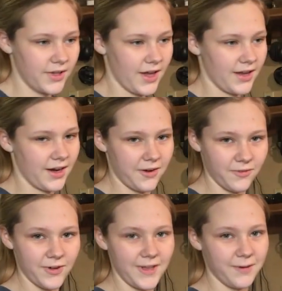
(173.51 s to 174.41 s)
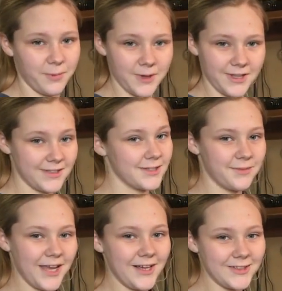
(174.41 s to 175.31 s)
yeah, now we need to put in
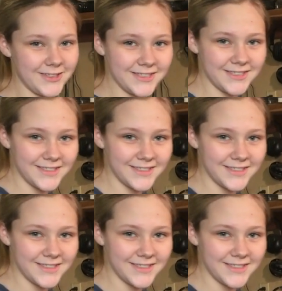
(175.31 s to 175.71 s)
some nails.